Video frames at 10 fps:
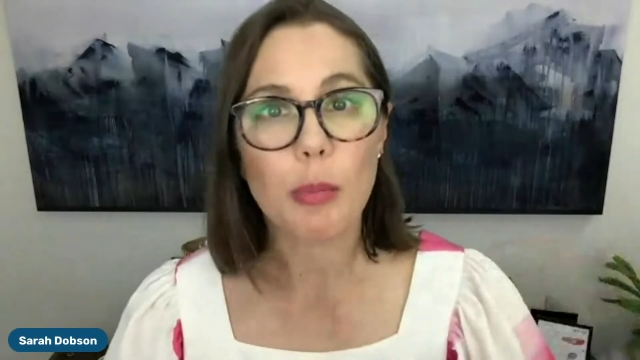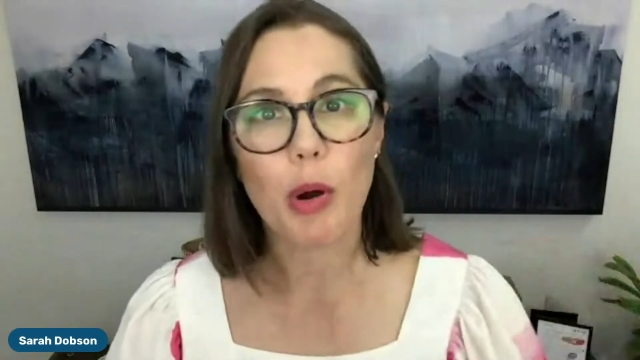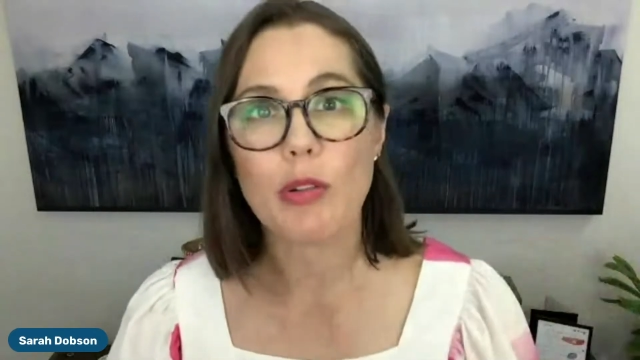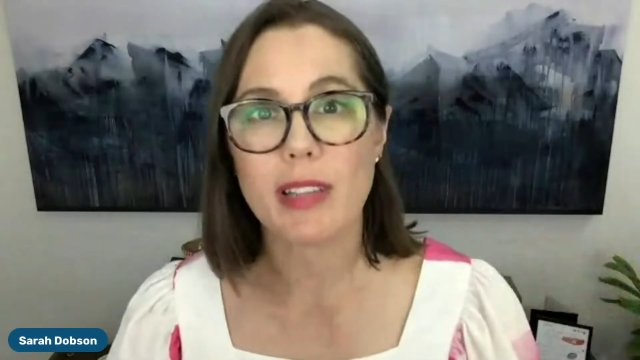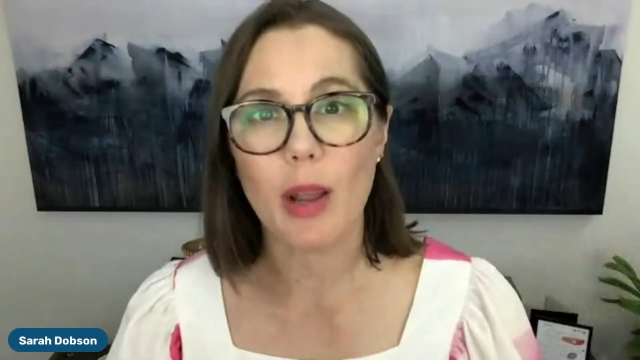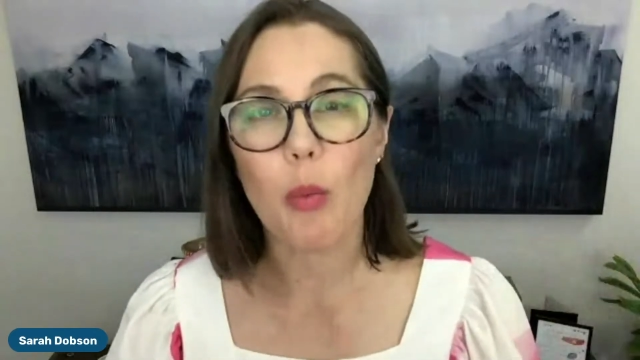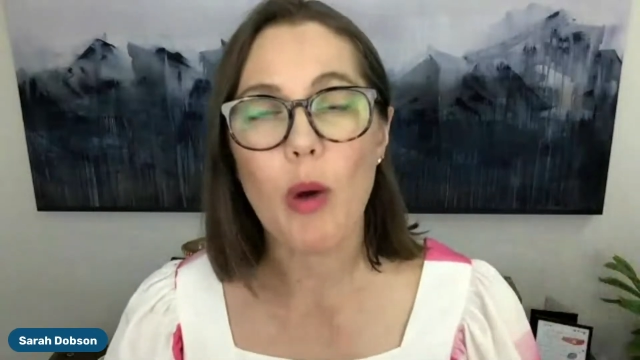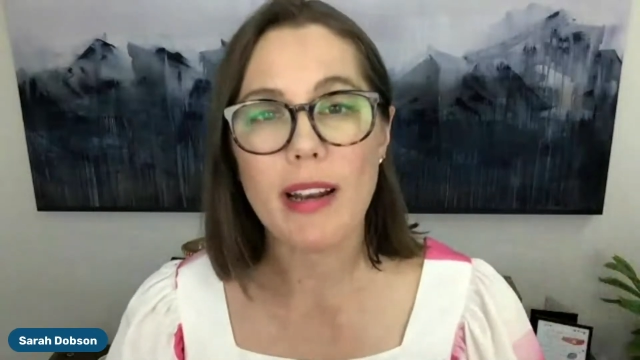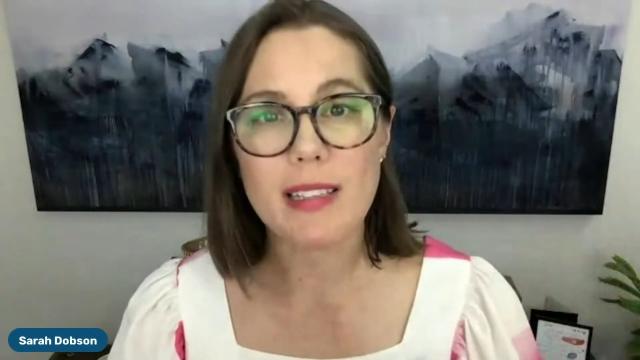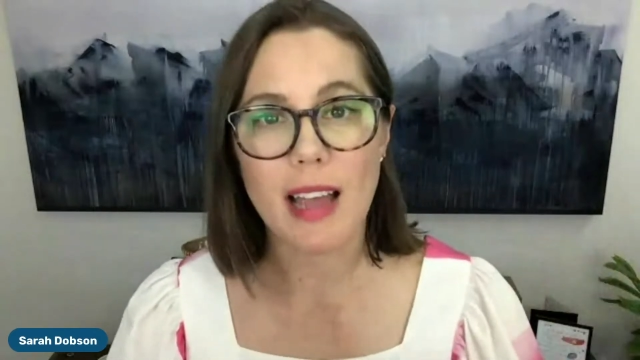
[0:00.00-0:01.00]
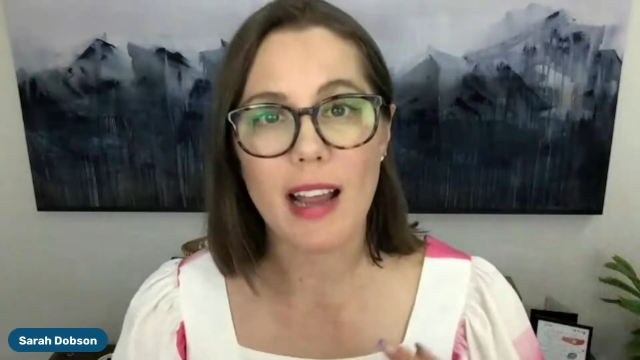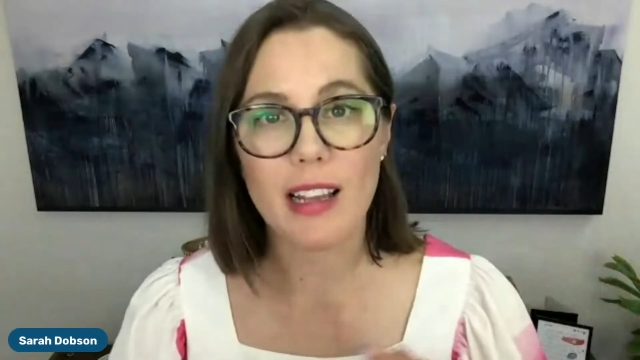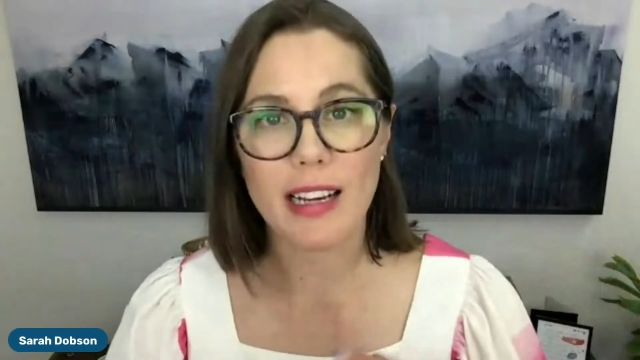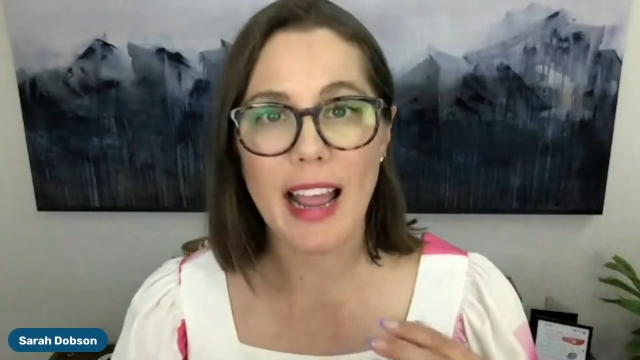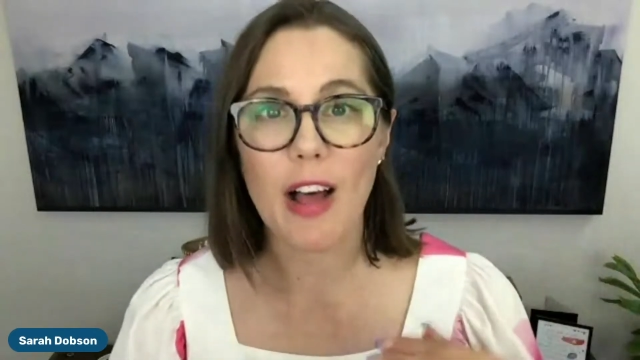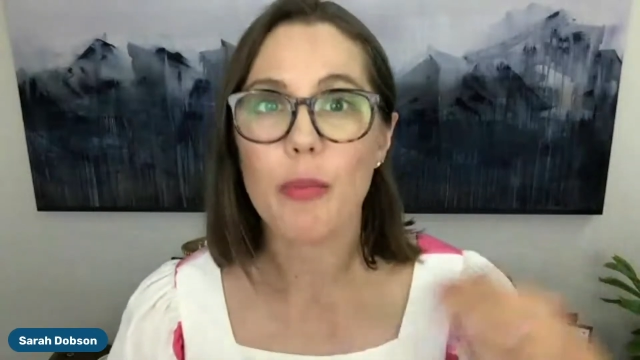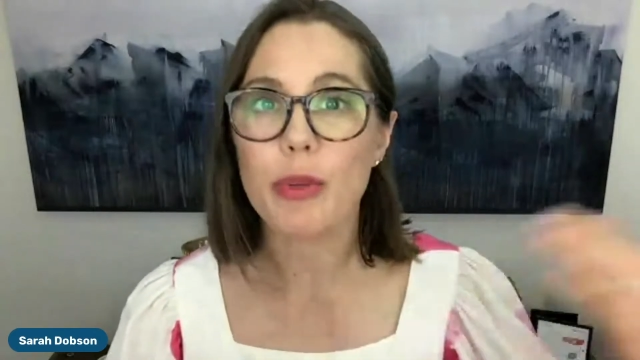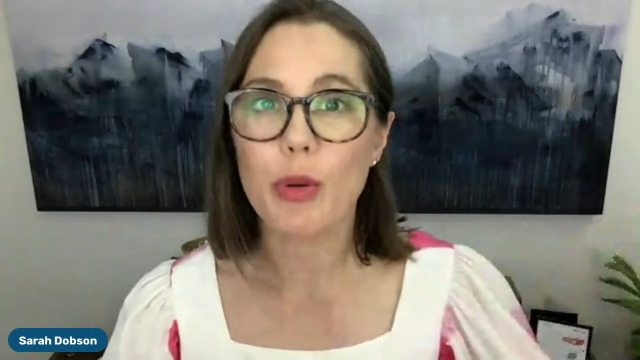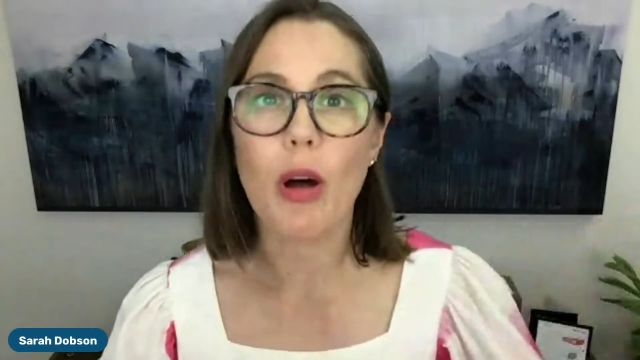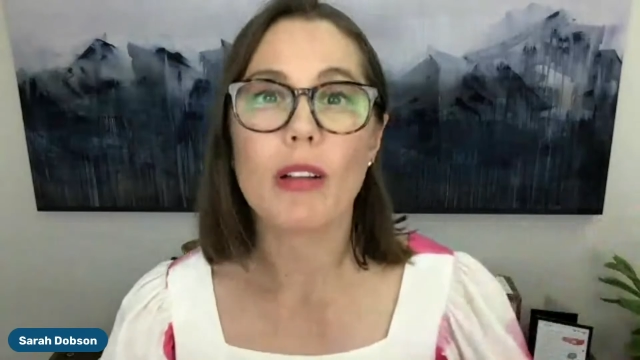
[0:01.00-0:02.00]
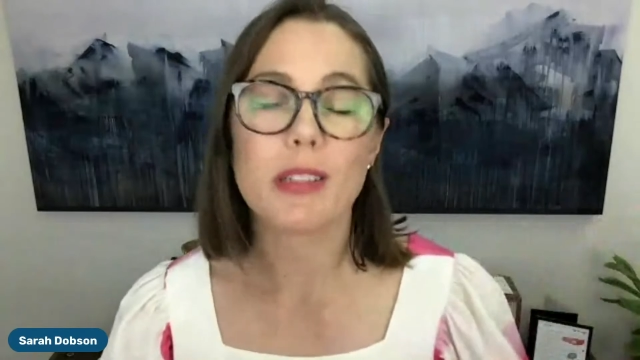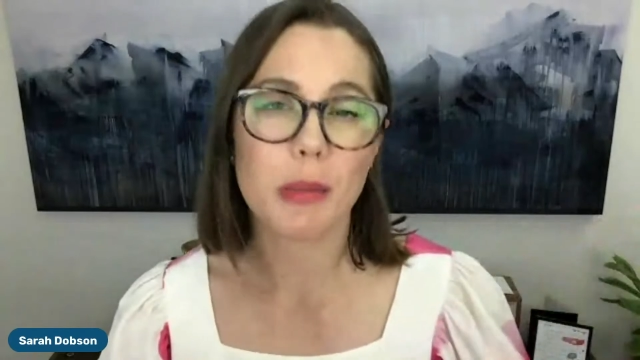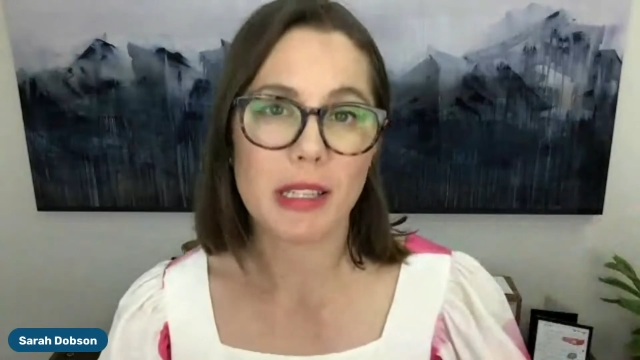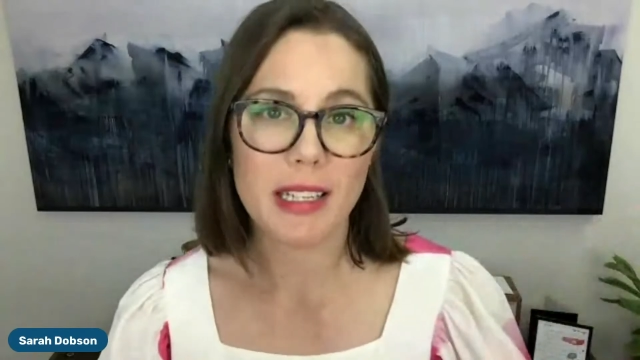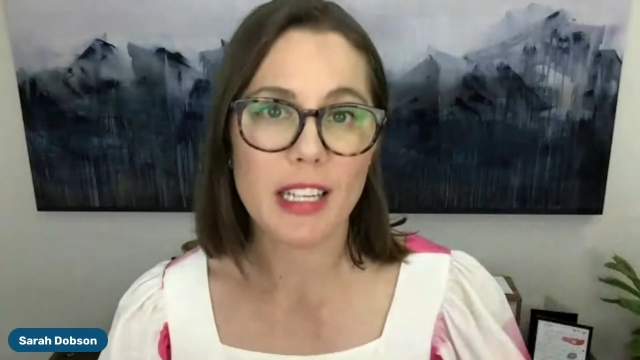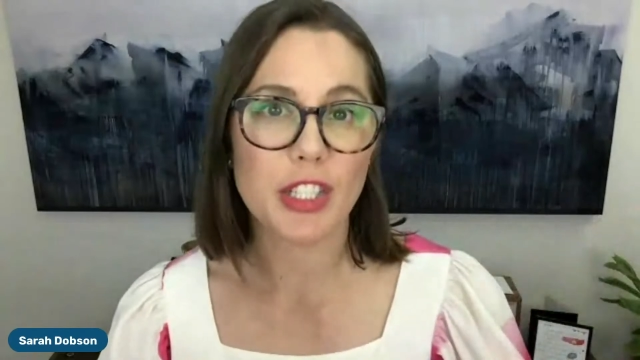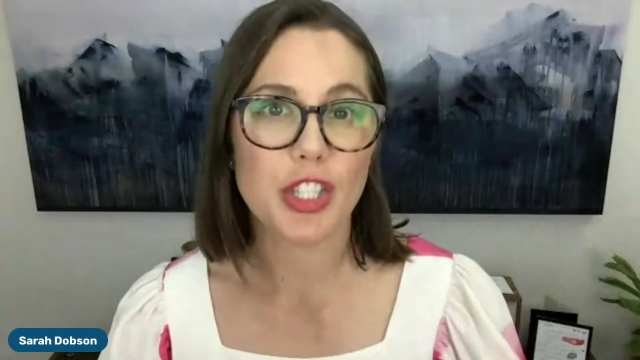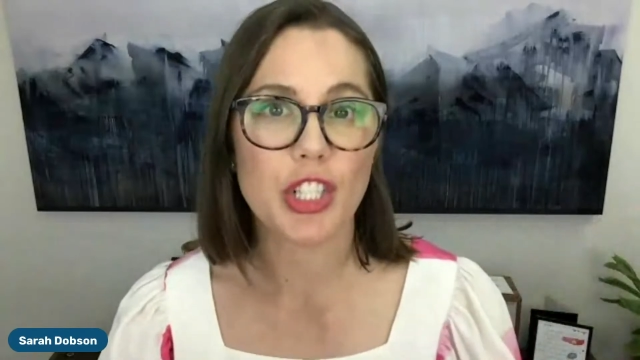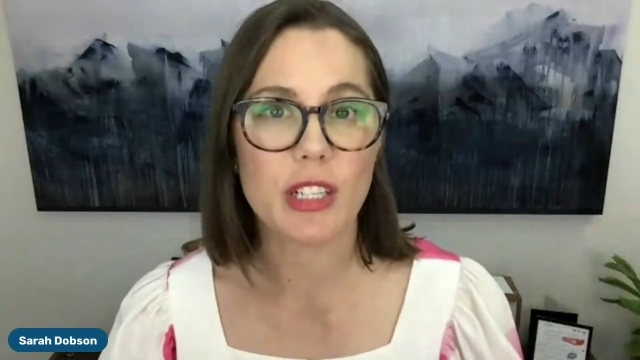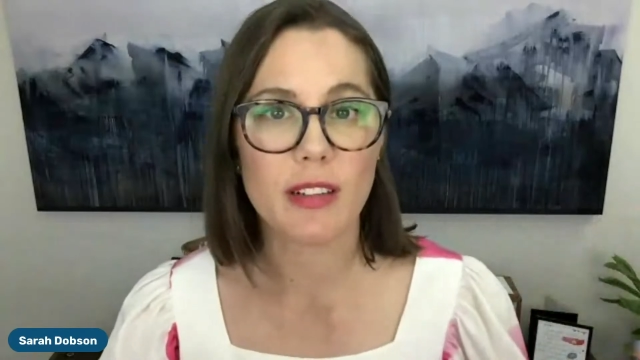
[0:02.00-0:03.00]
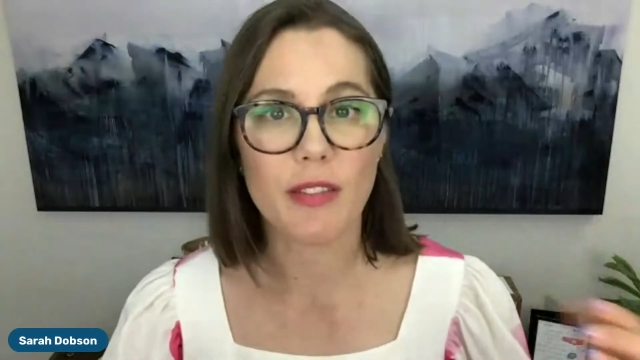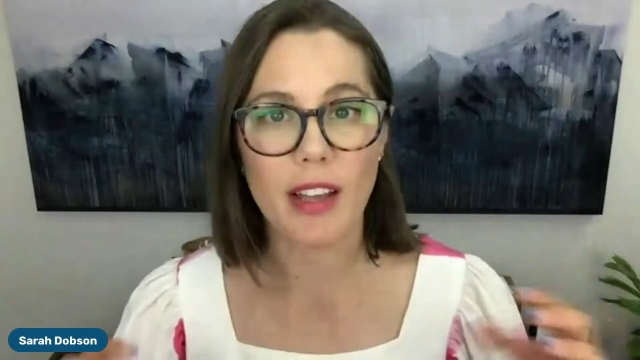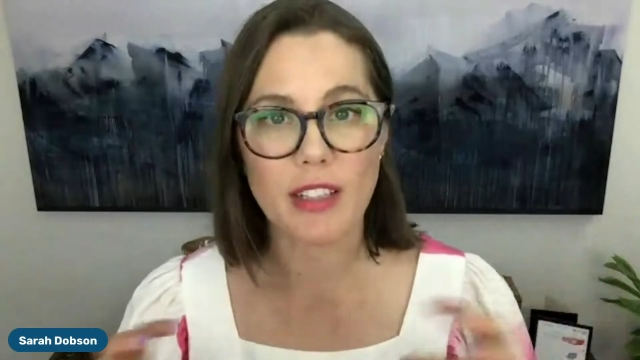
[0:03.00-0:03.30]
proposing? What is that going to help you ultimately achieve?